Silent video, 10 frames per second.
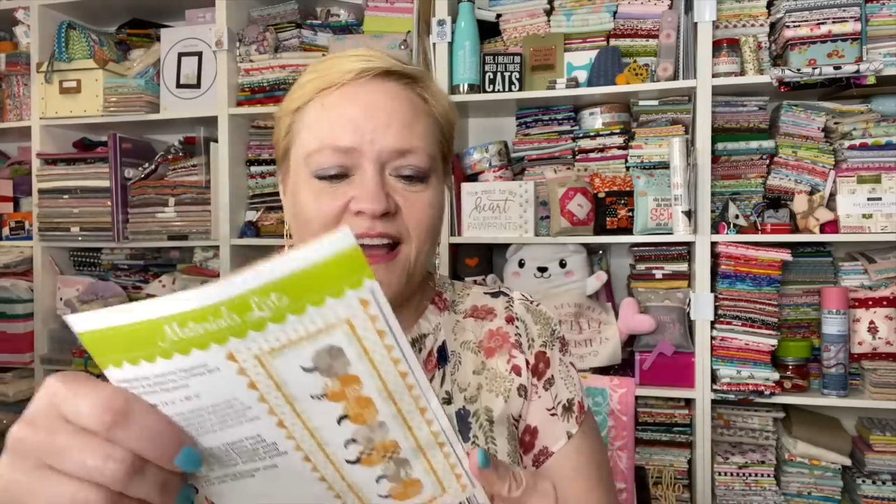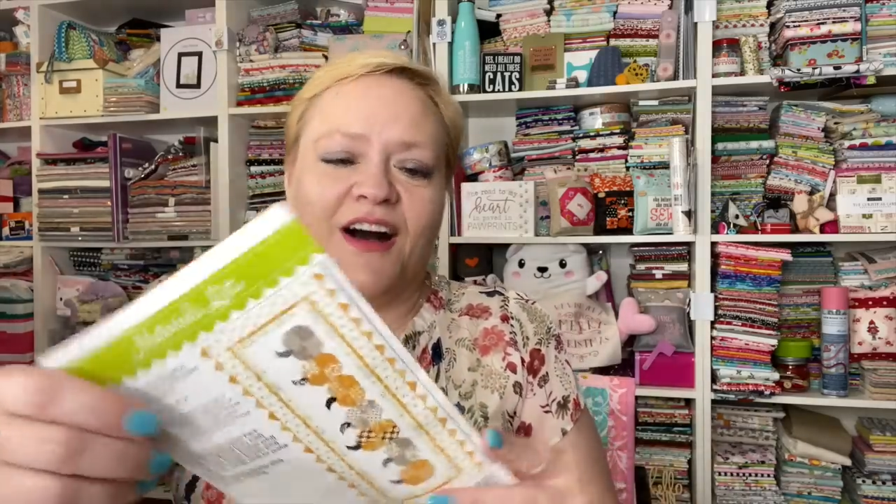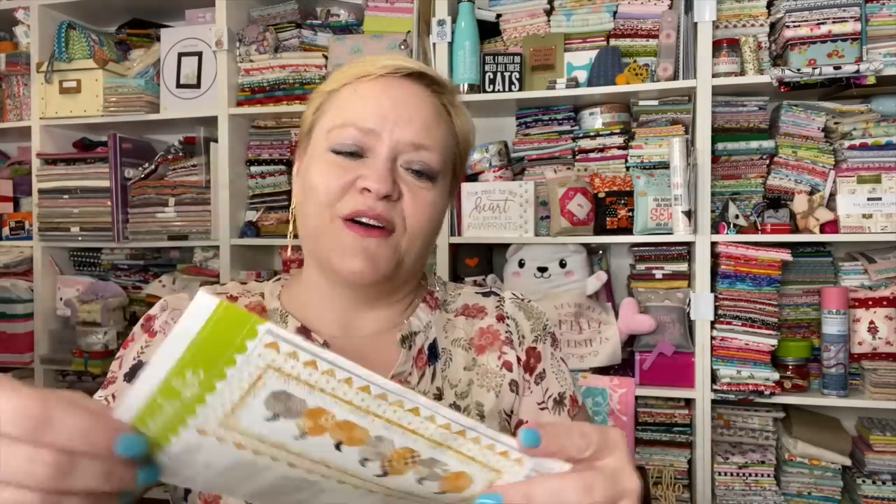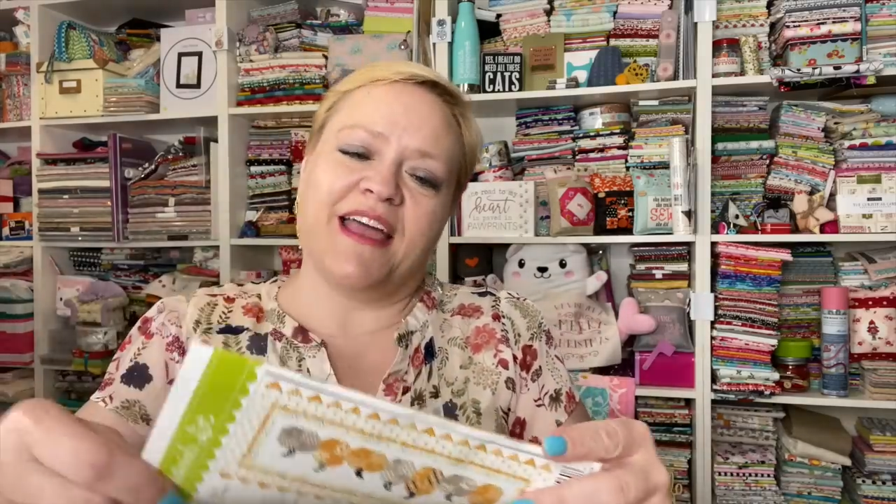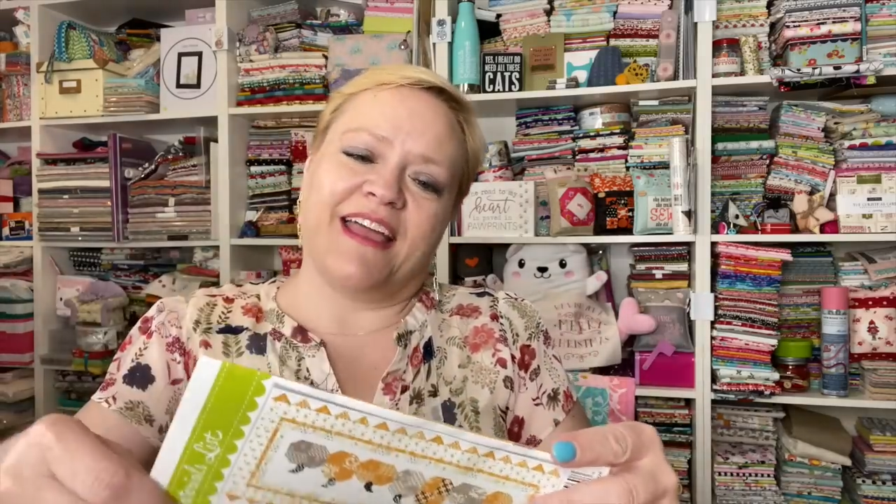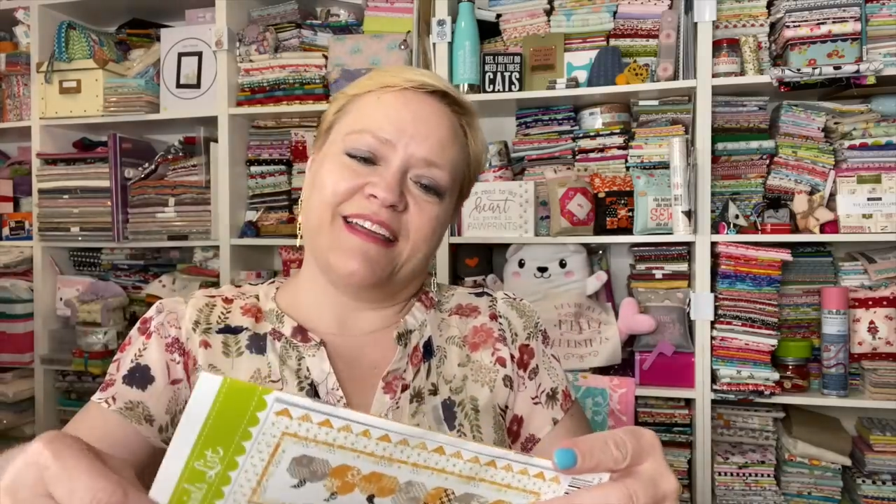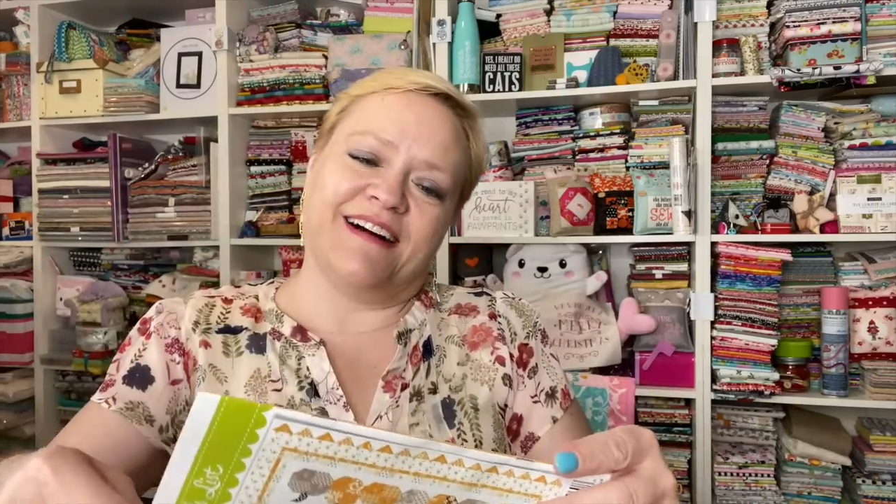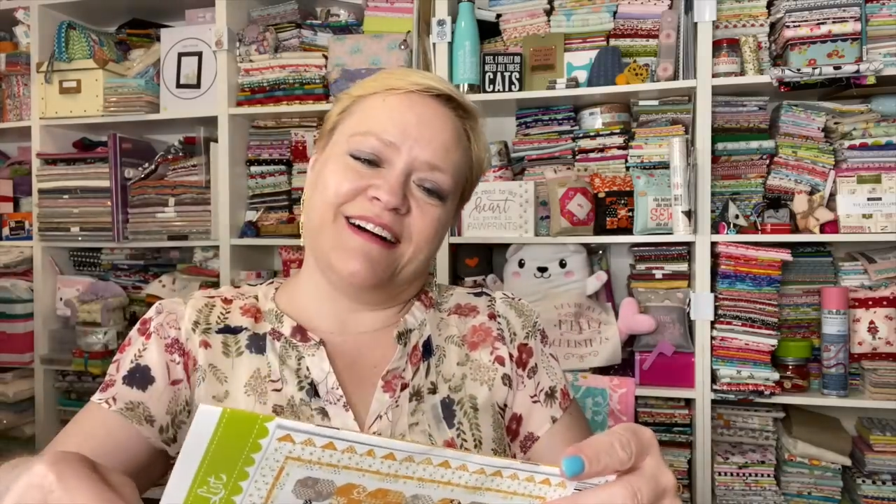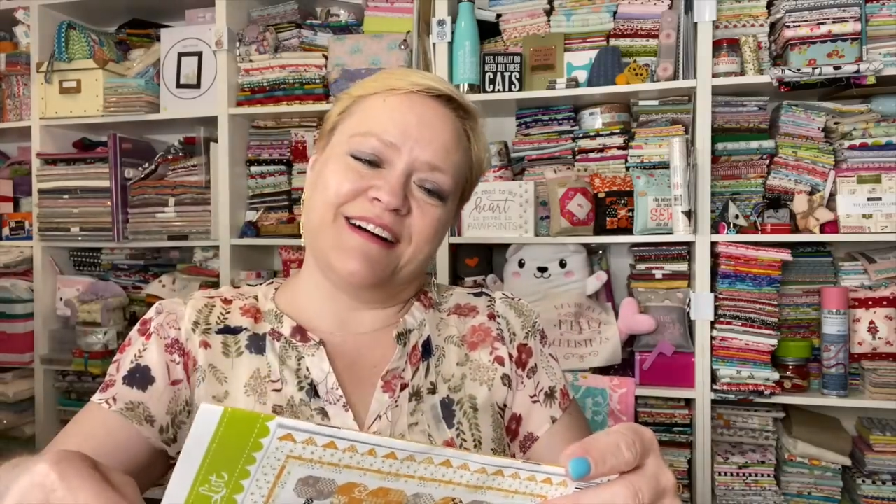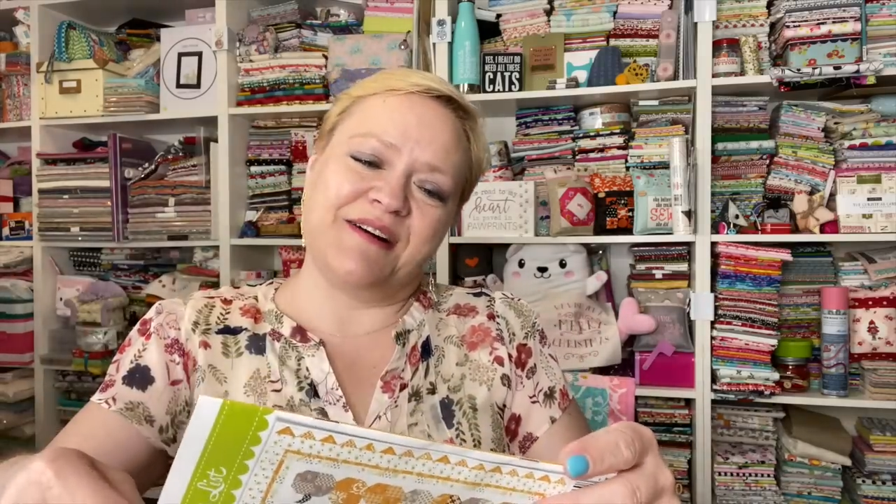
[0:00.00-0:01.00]
Okay,
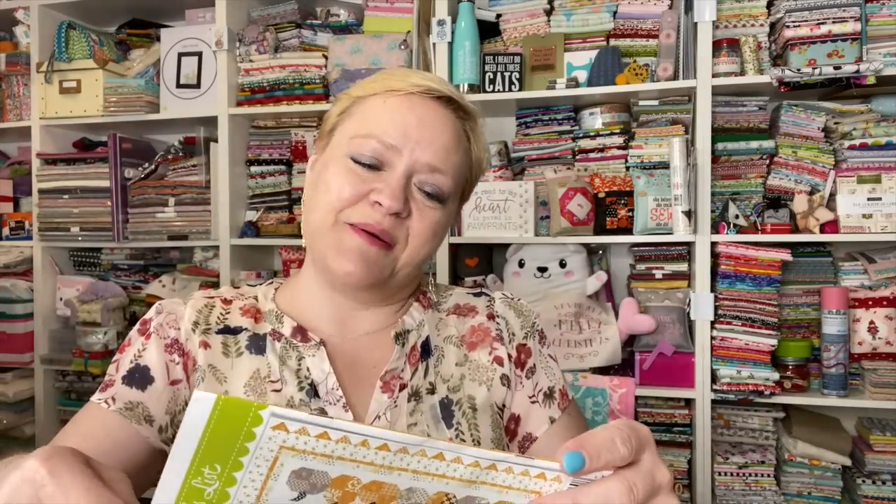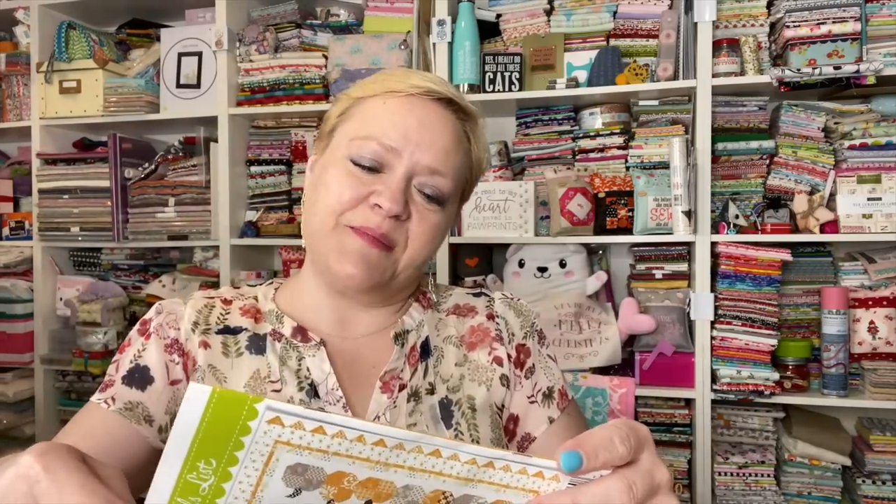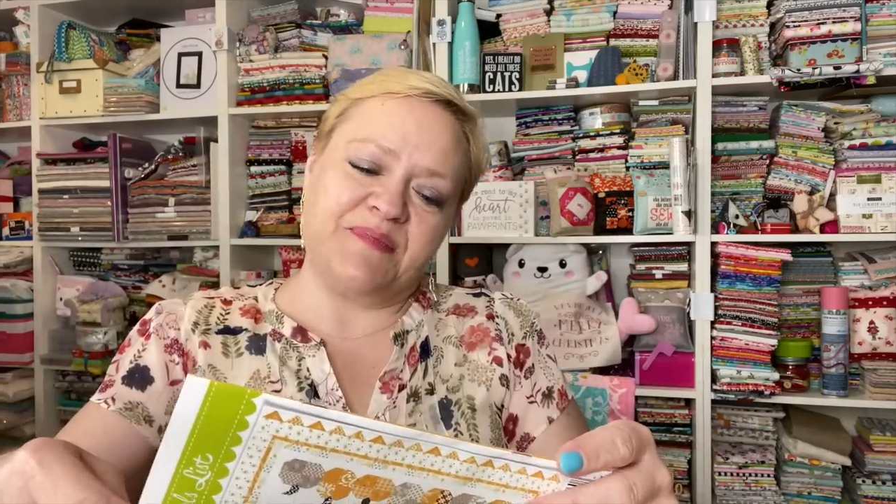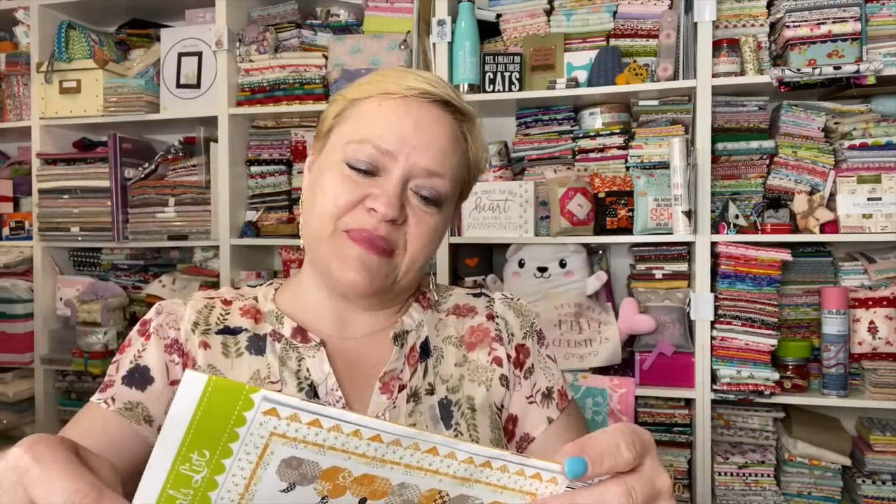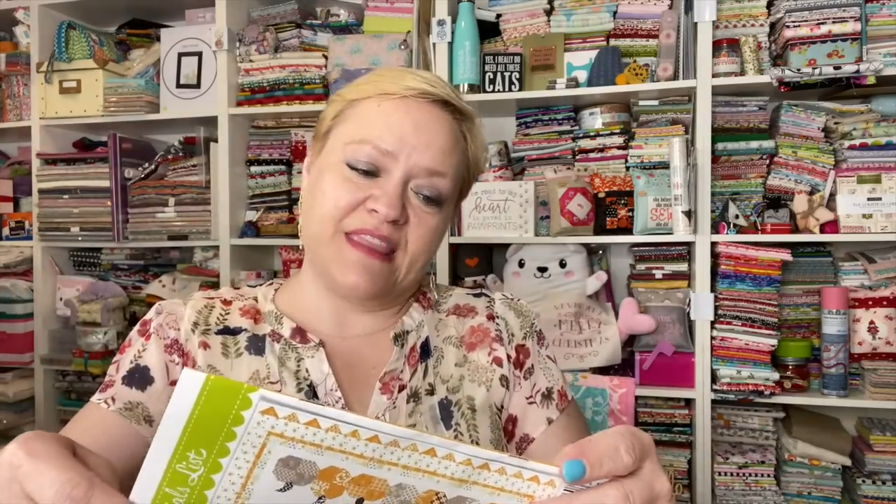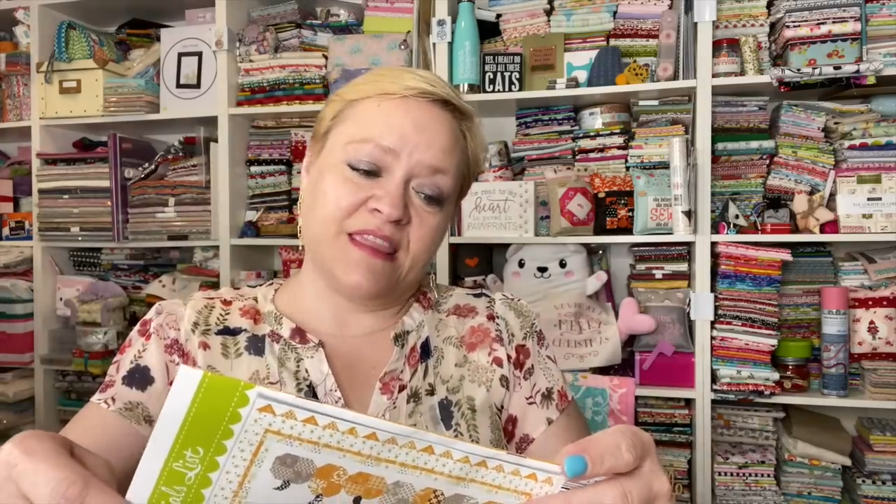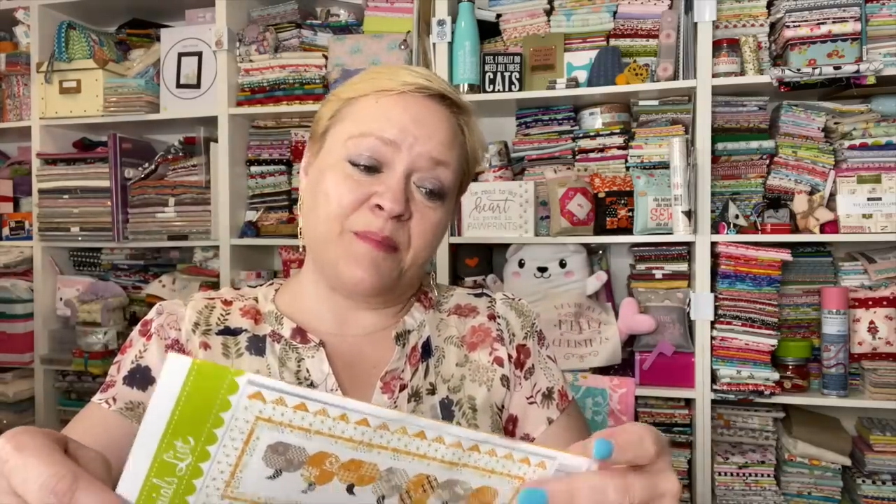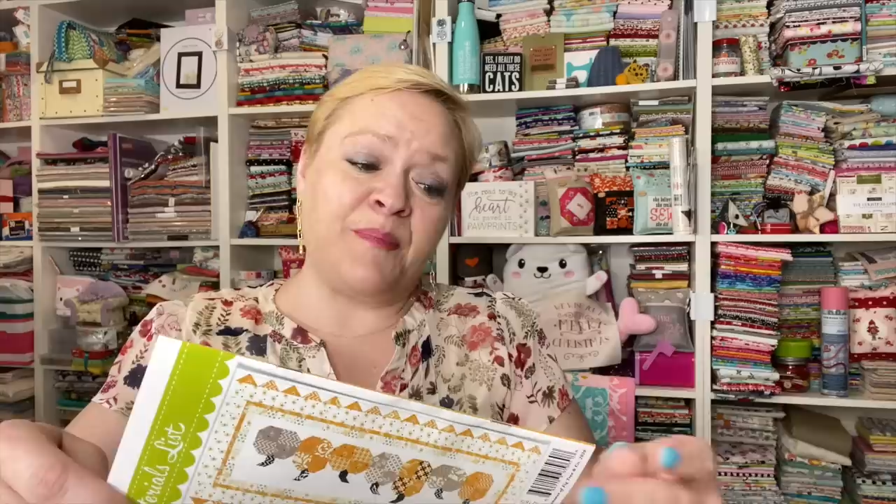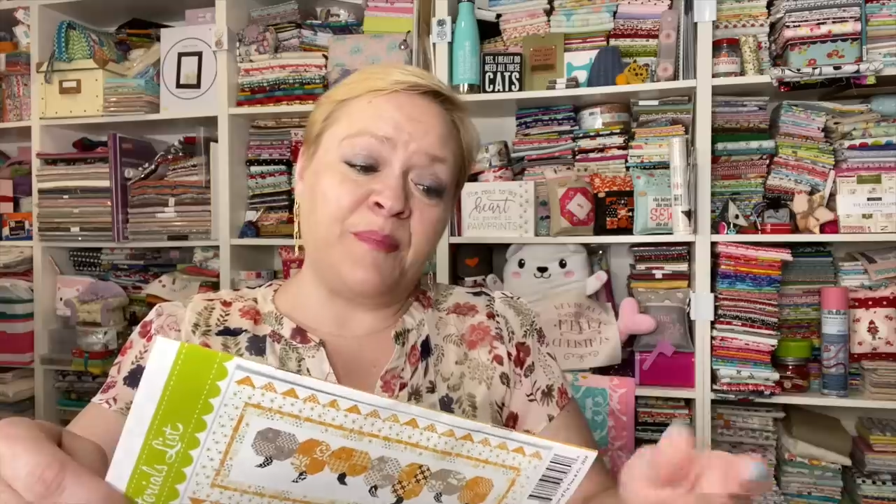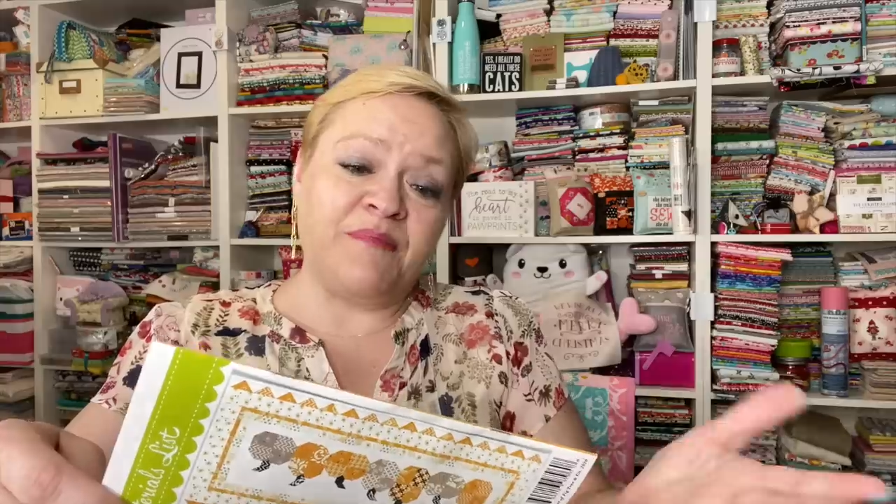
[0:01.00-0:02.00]
um, the,